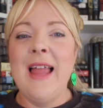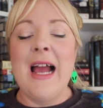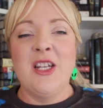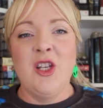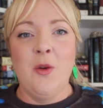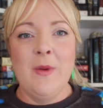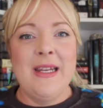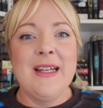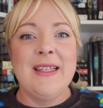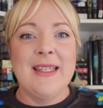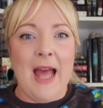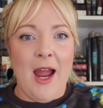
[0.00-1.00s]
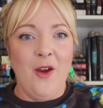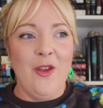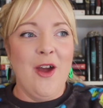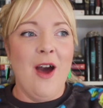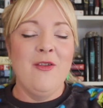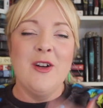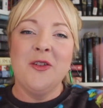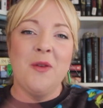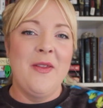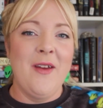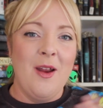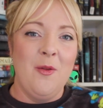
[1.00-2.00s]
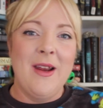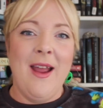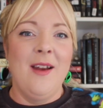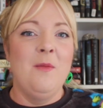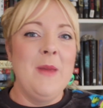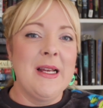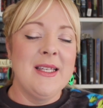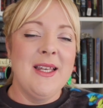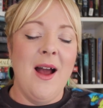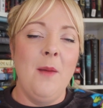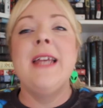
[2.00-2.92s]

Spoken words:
Last year we did Sky on the Cover, so I thought I would kind of mix it up.